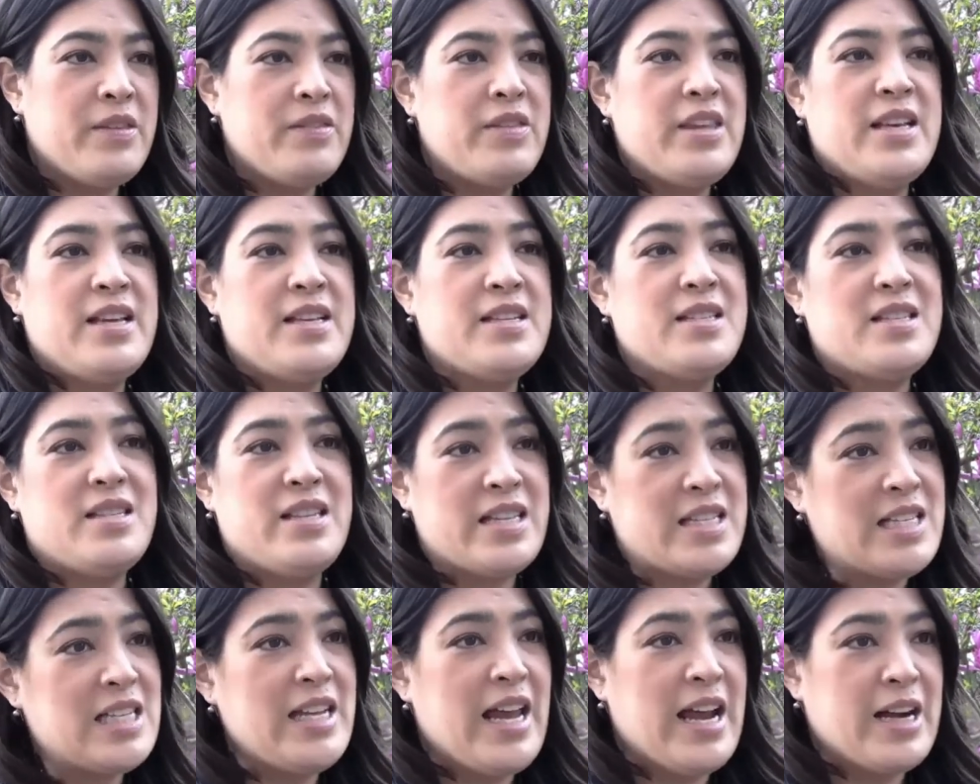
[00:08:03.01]

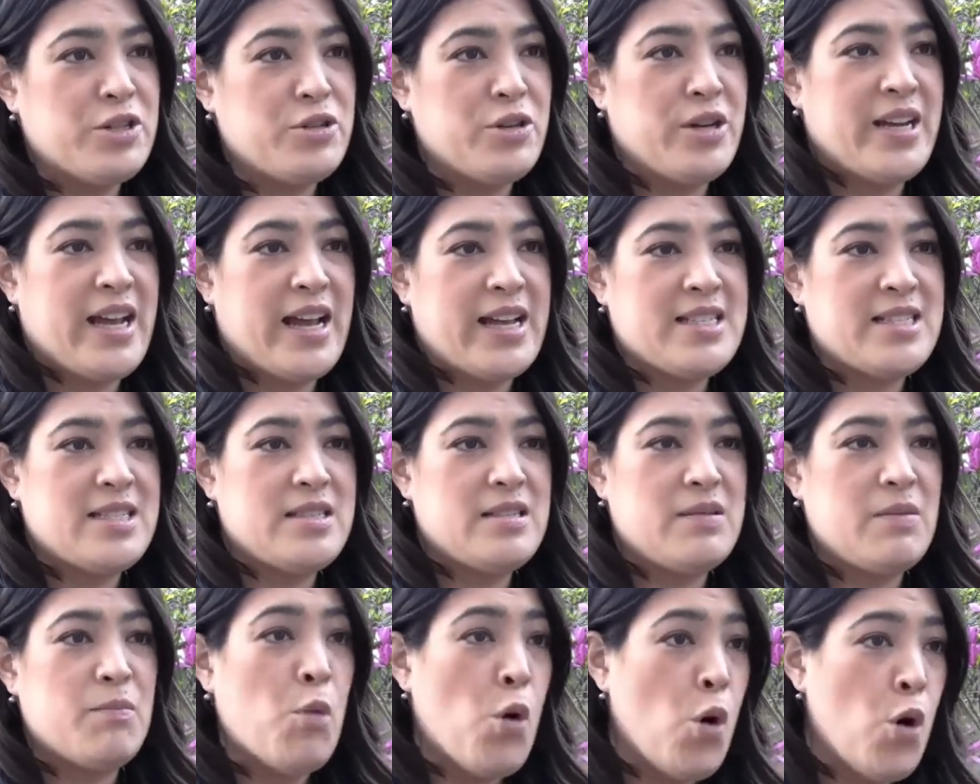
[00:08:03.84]
this electorate
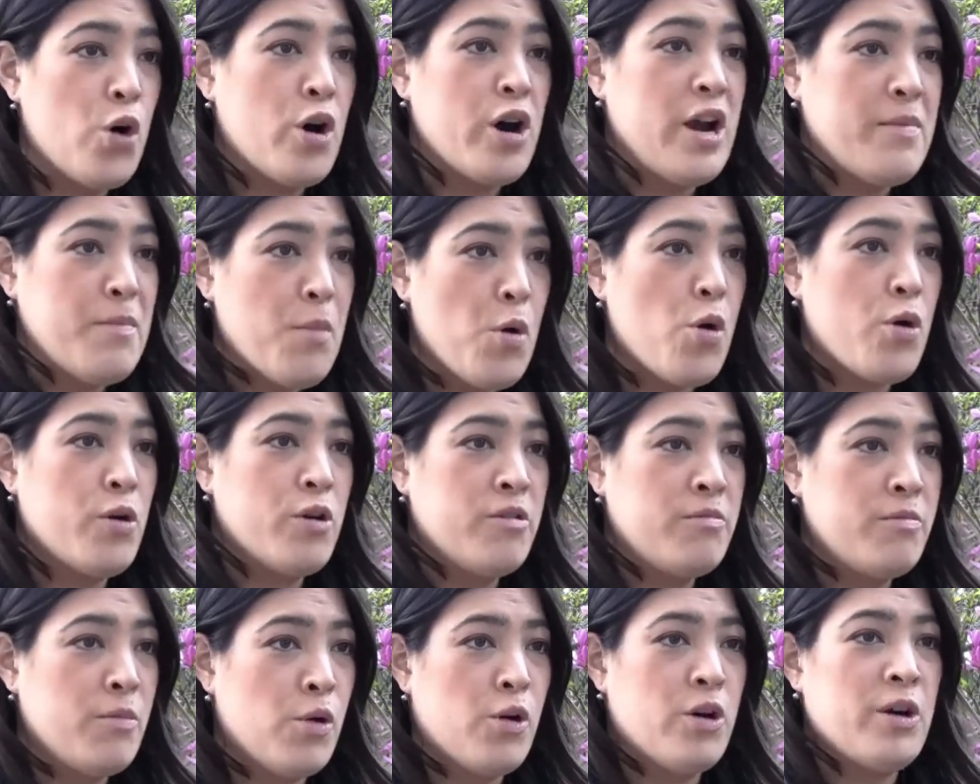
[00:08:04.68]
gets more and
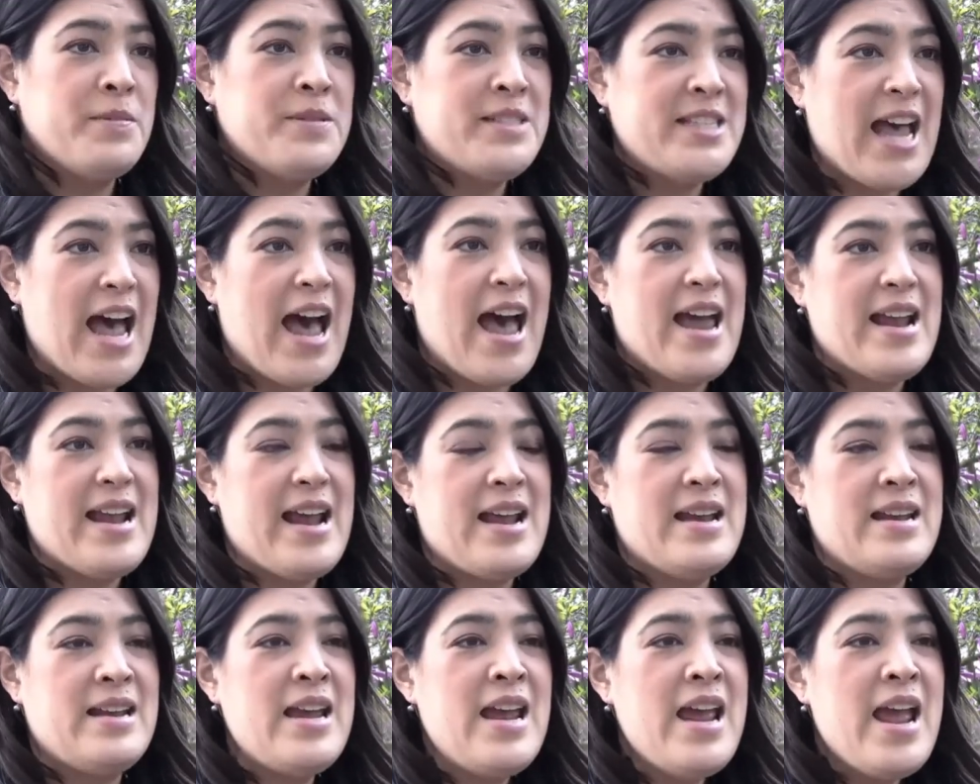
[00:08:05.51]
more and more upset.
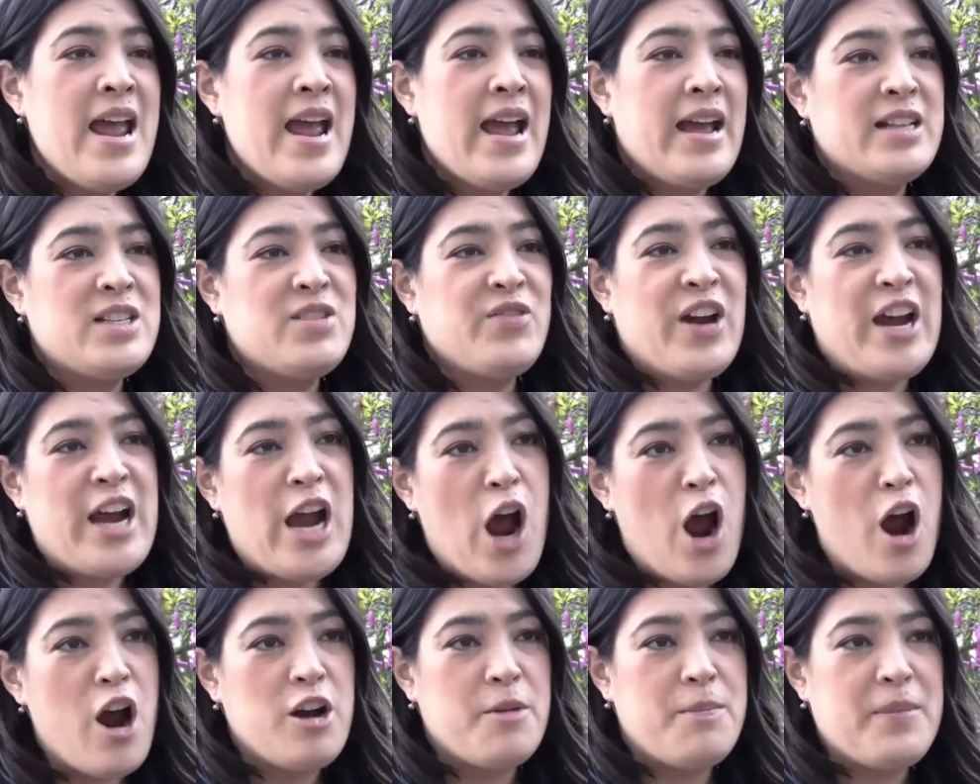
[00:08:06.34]
And it's very
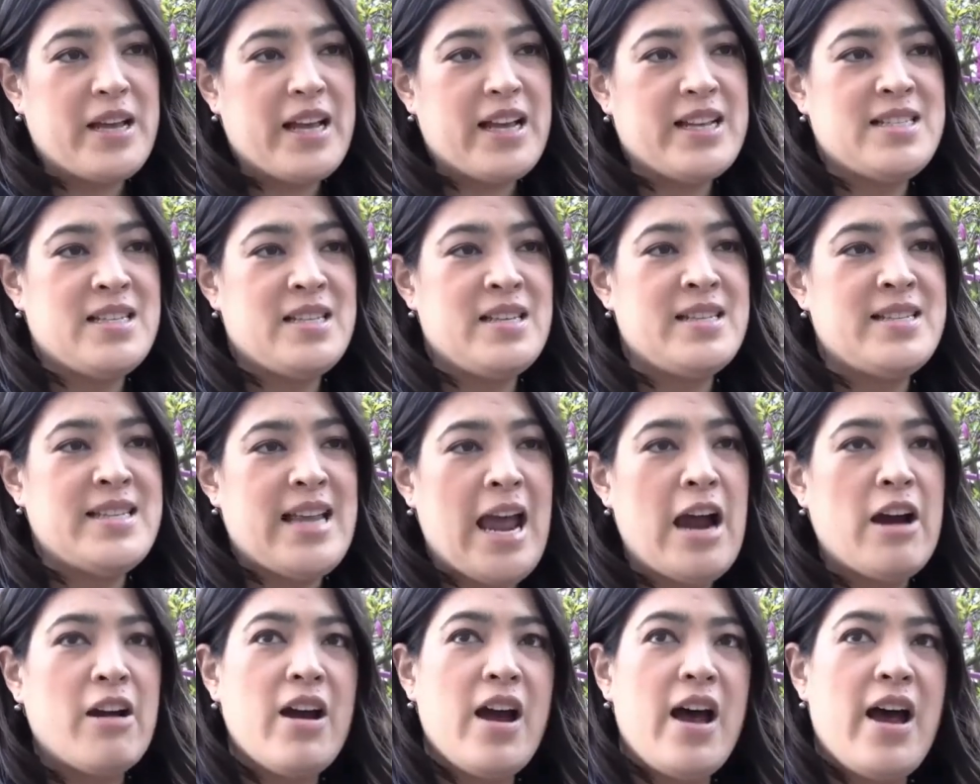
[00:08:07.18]
hard because in this
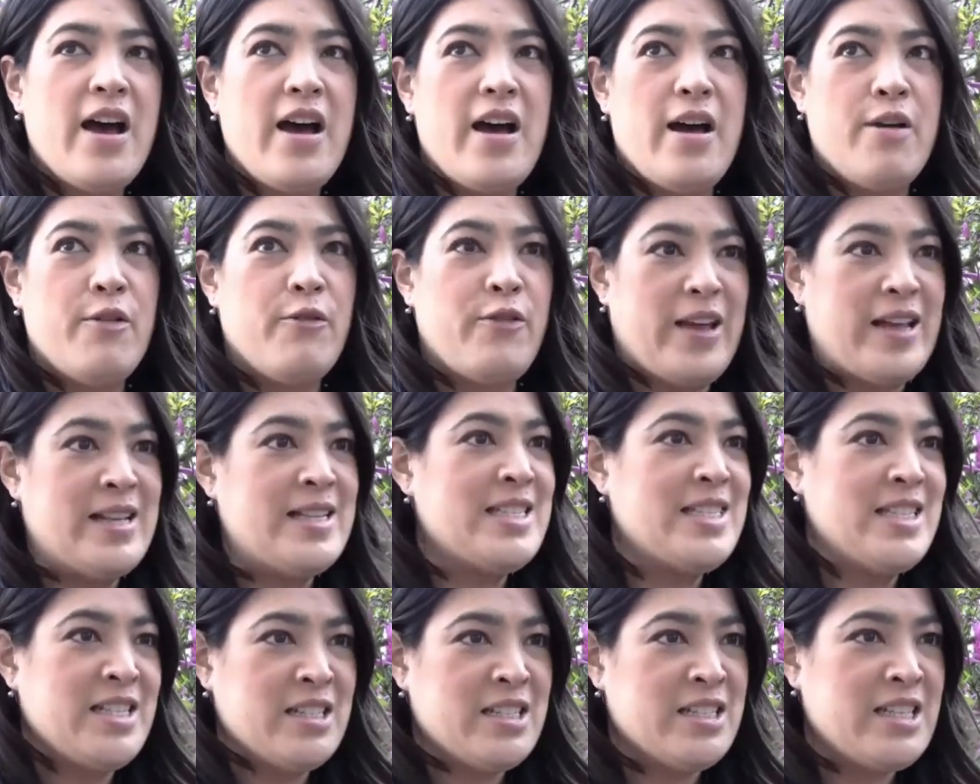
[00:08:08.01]
era of
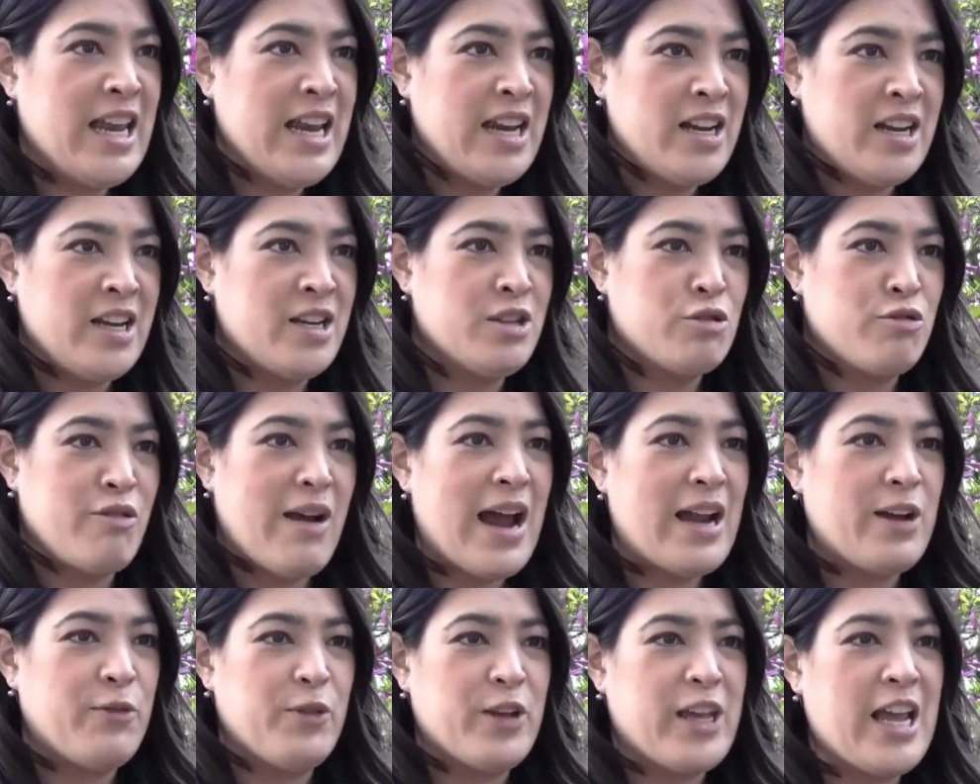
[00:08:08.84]
instantaneous
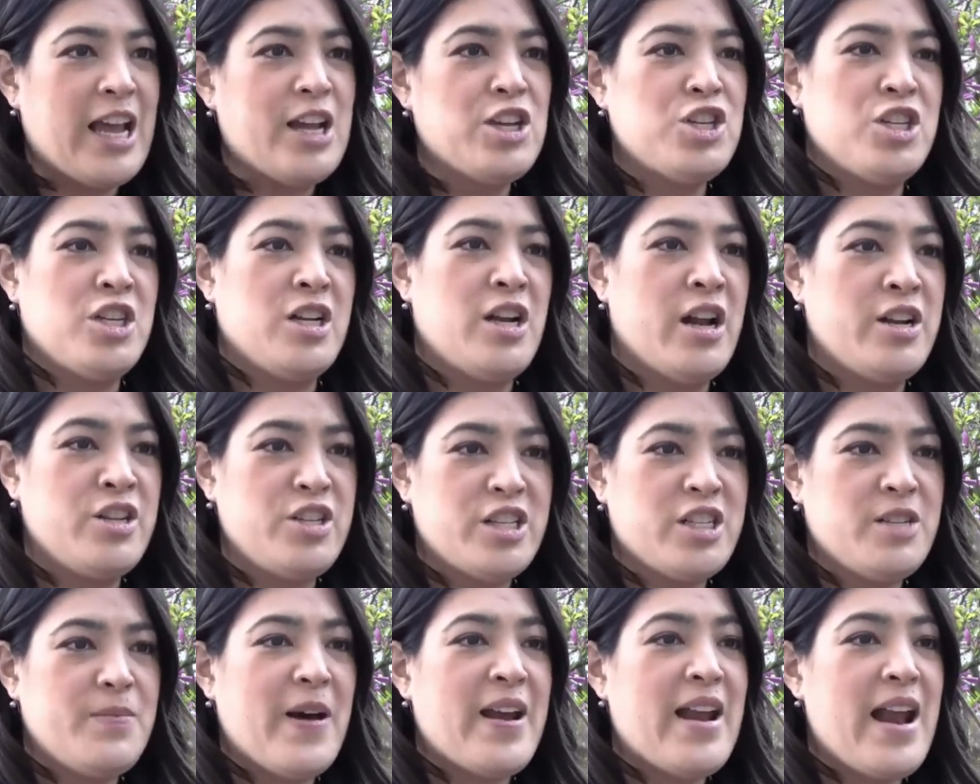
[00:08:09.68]
gratification on
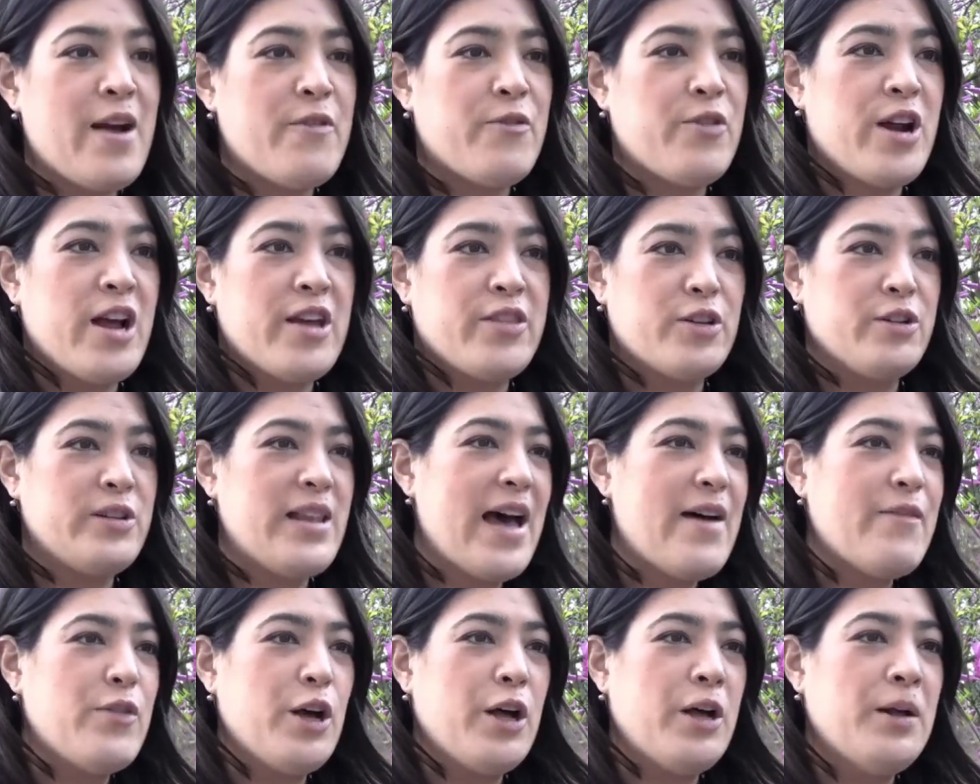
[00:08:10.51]
just about every other
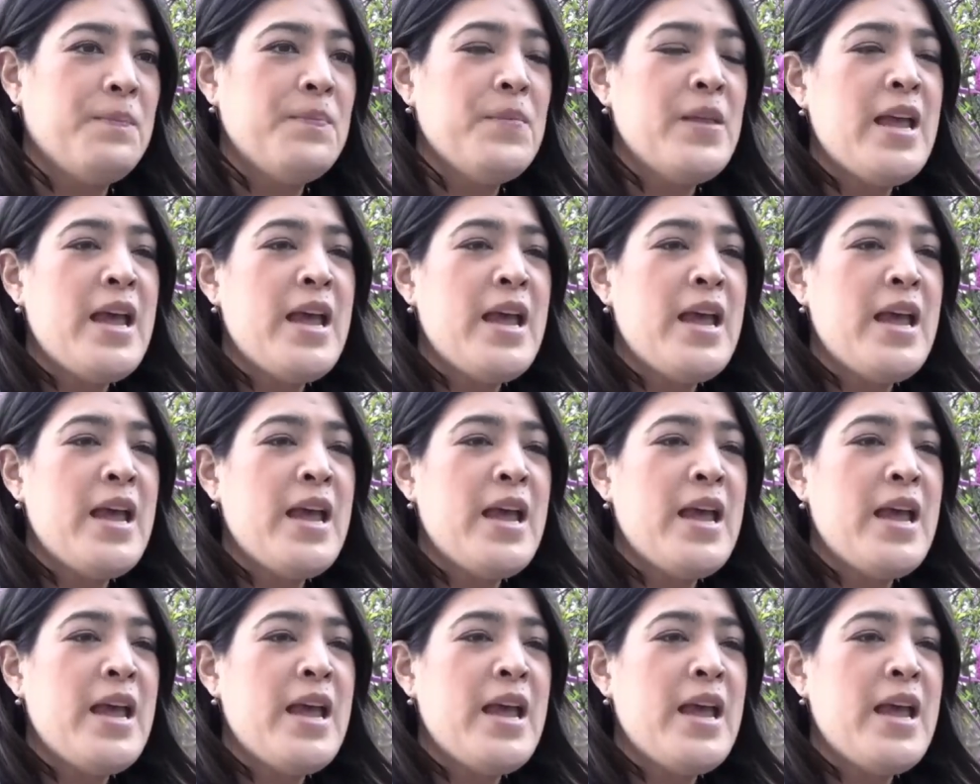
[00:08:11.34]
level,